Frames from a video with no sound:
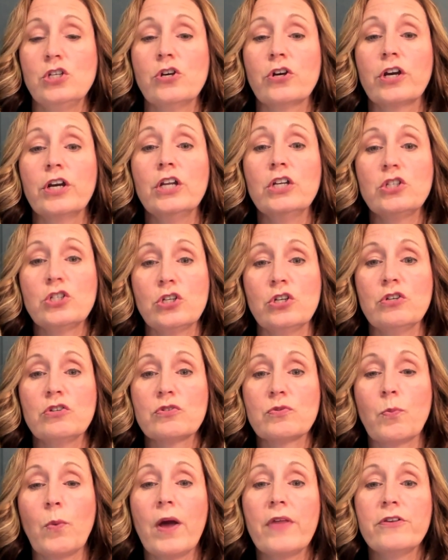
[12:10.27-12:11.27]
you're going to
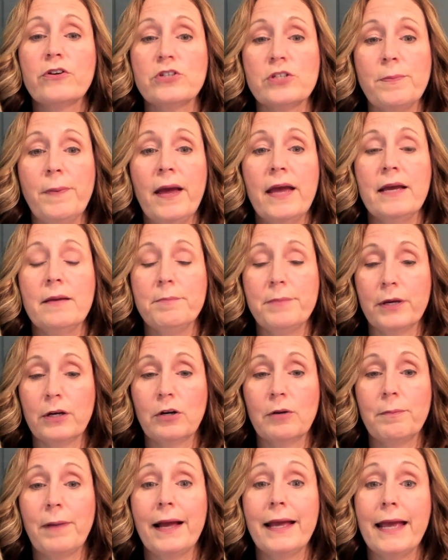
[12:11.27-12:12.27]
choose whether to pay a
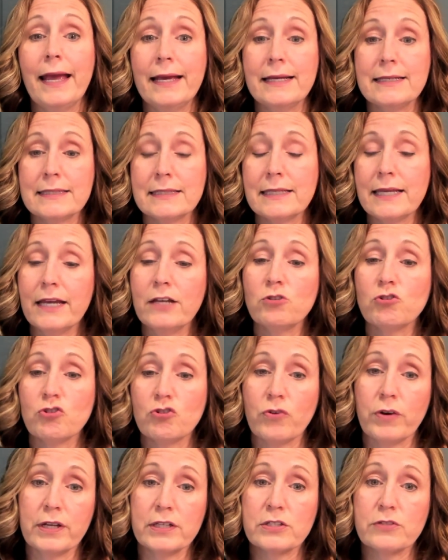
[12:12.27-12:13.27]
bill by A C H
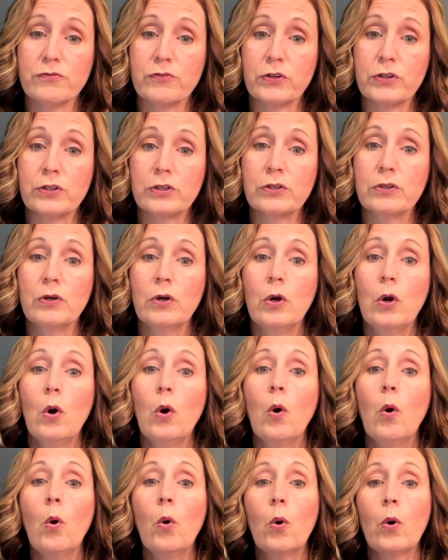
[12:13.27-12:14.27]
transfer
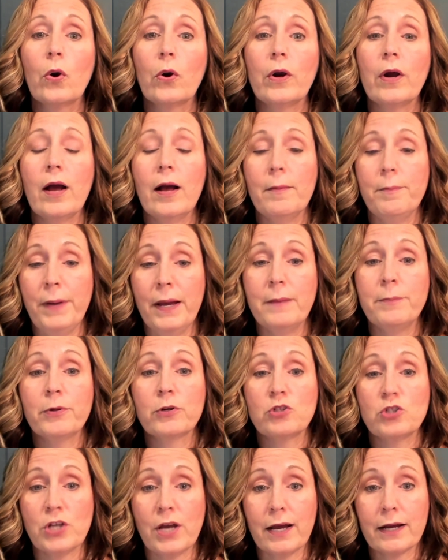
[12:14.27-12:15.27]
or a paper
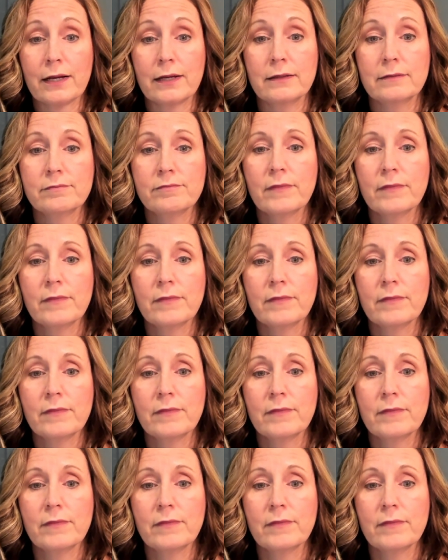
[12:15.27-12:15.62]
check.